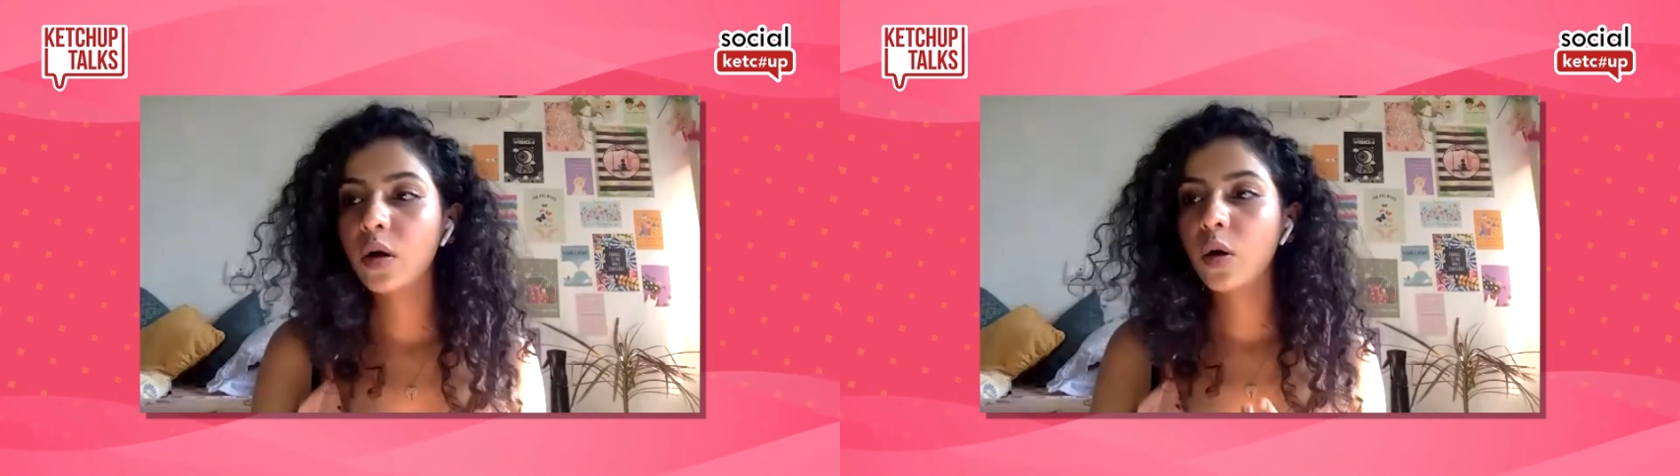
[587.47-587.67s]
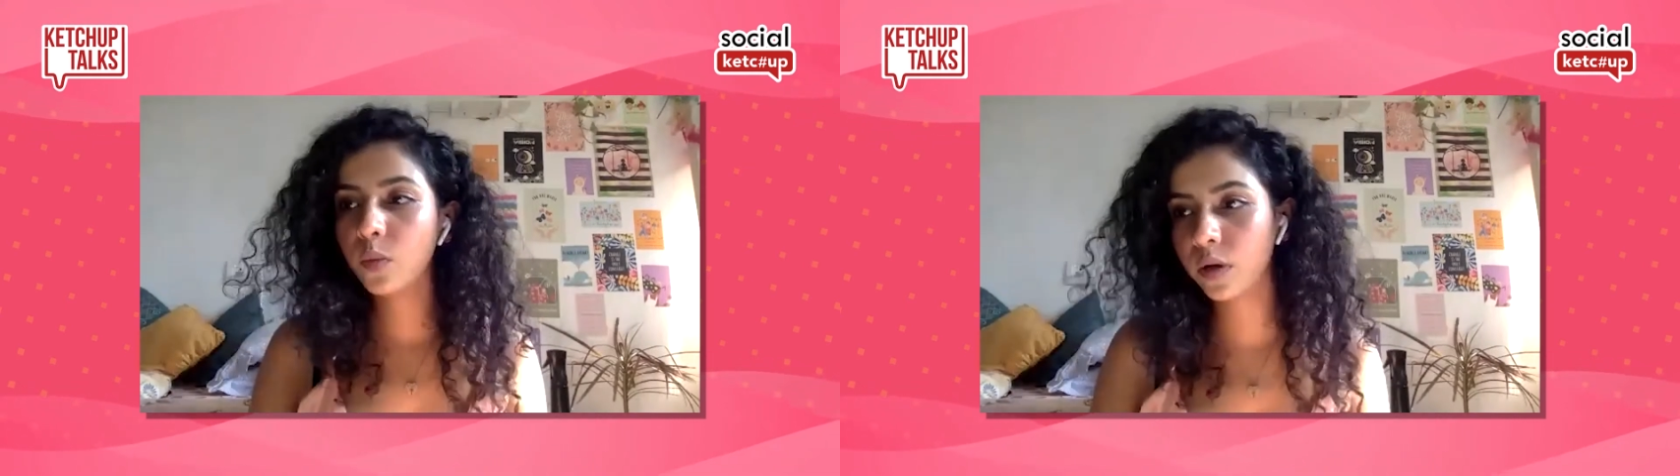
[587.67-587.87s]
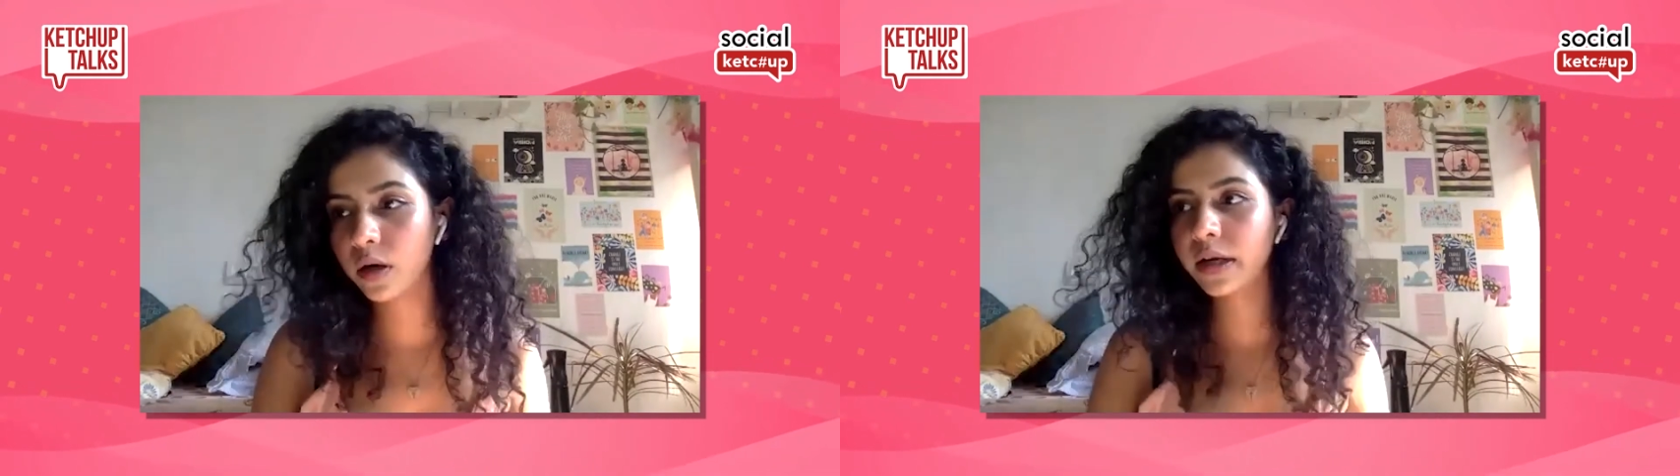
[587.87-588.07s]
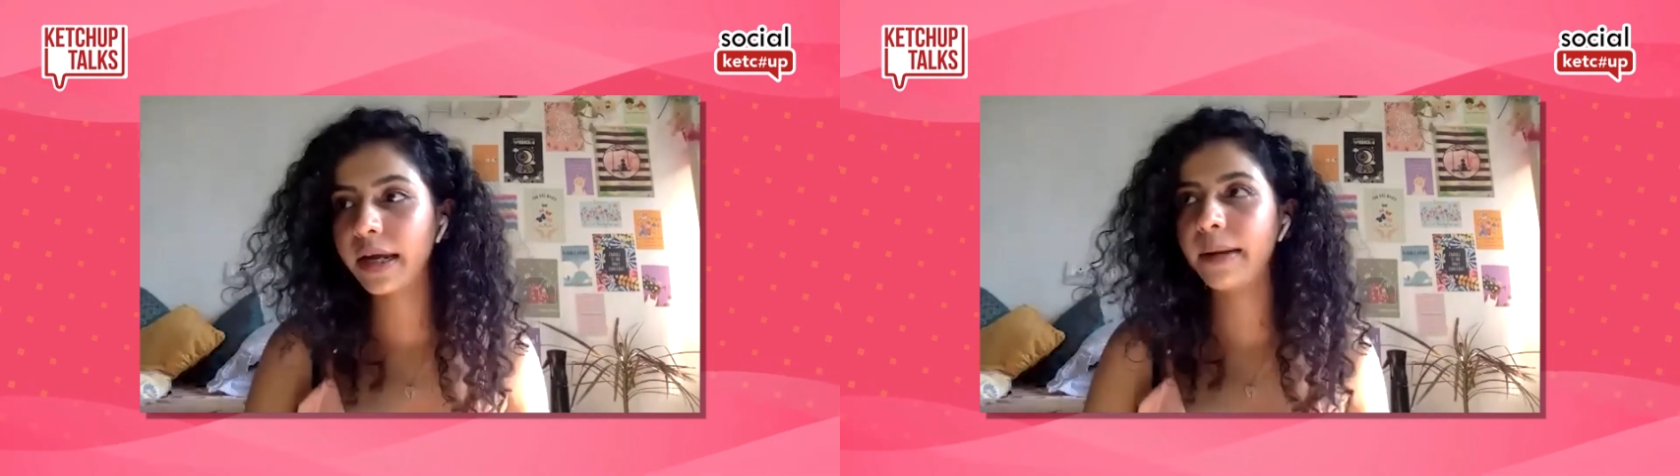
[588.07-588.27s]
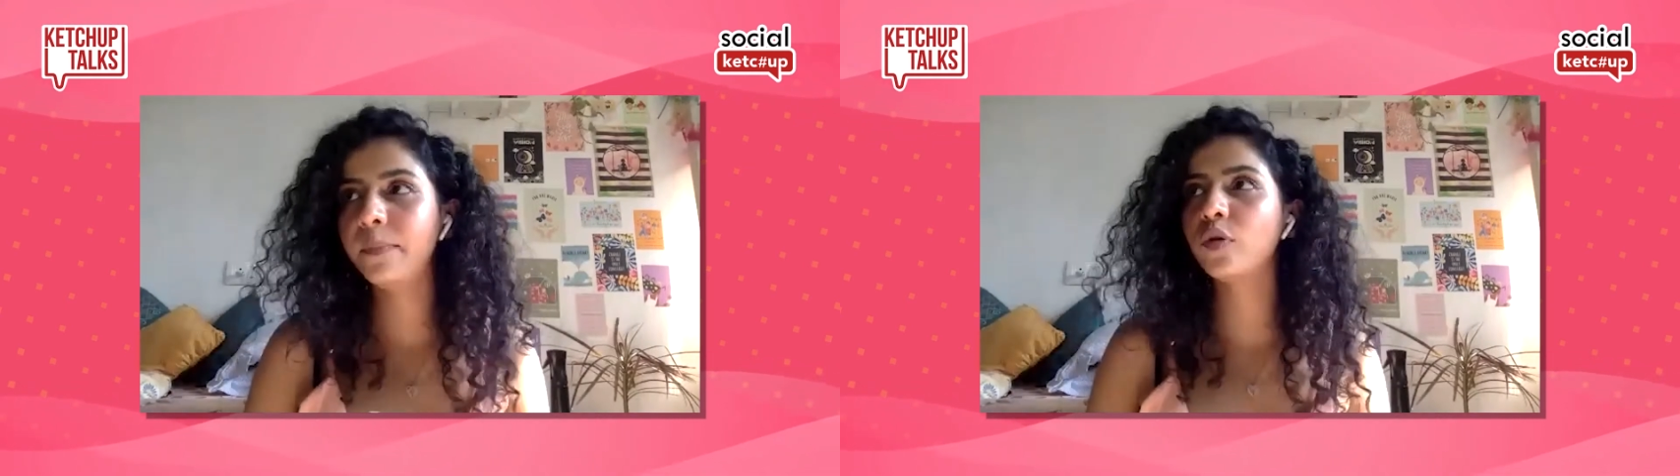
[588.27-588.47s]
work,
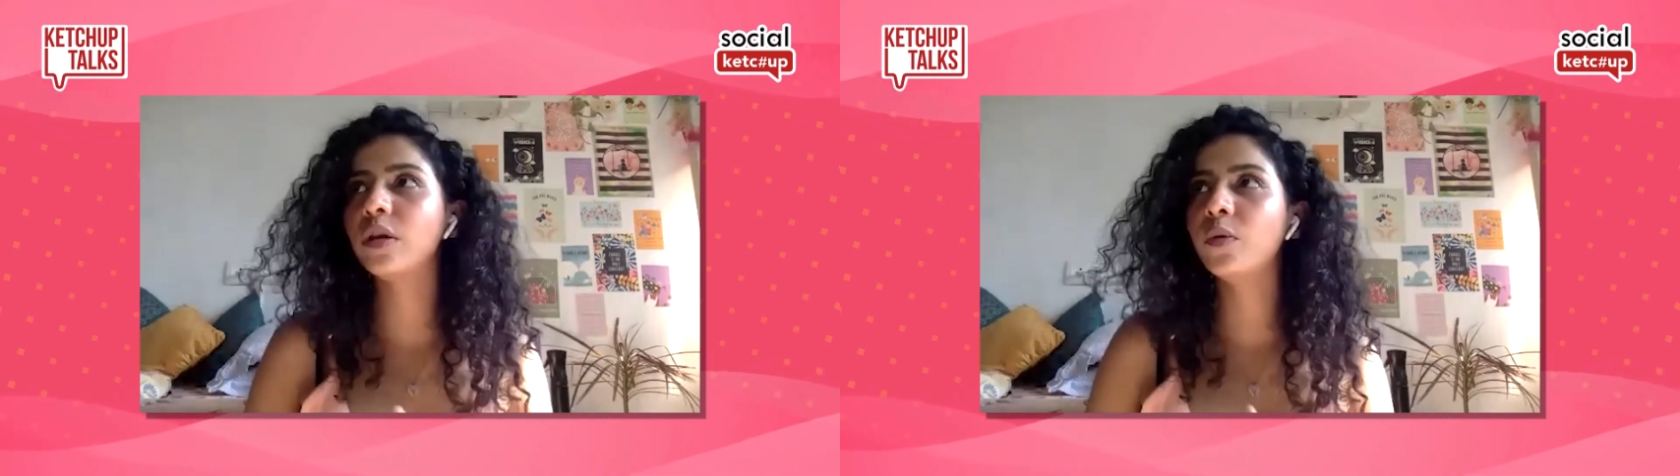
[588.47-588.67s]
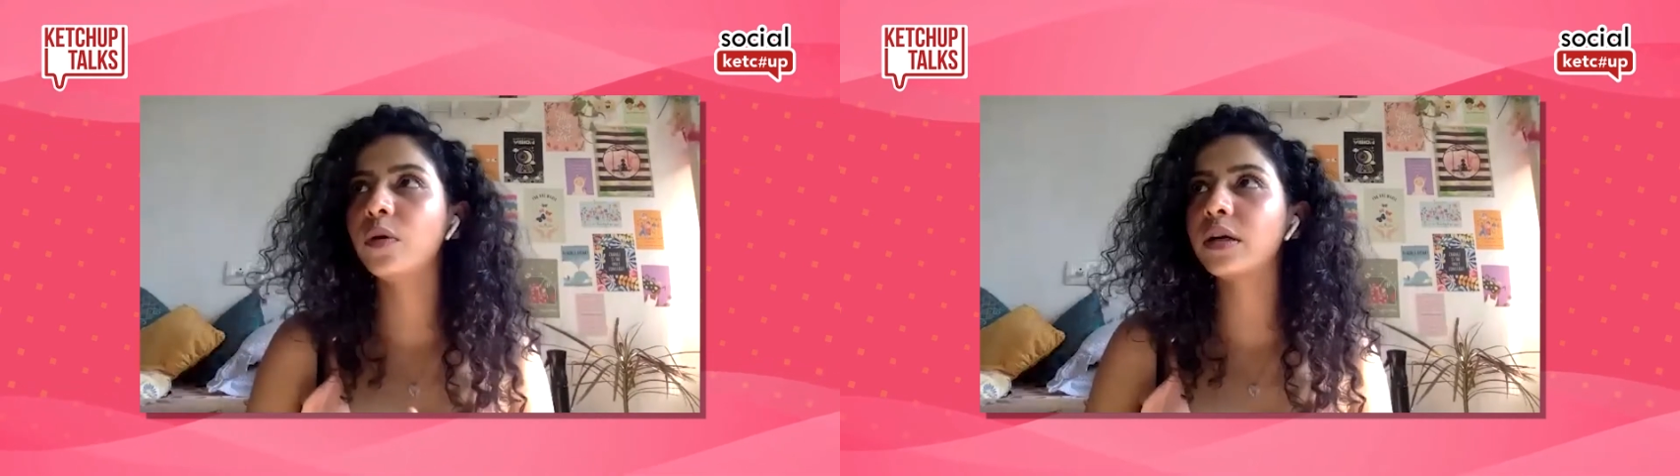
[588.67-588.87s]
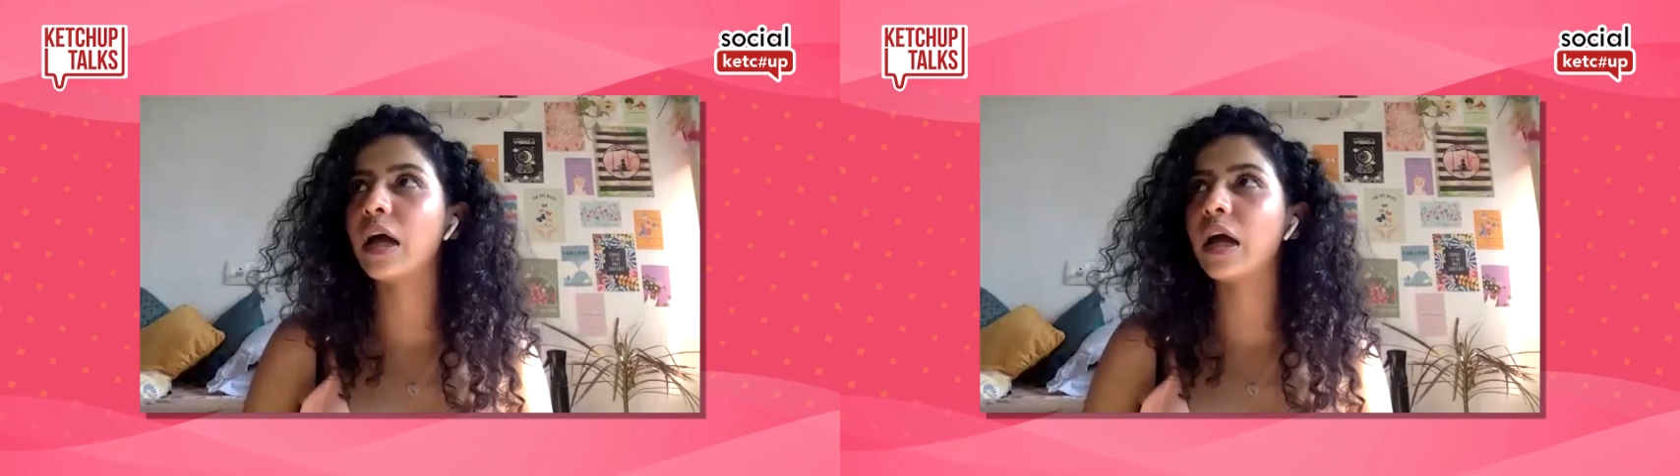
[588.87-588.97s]
and more than work,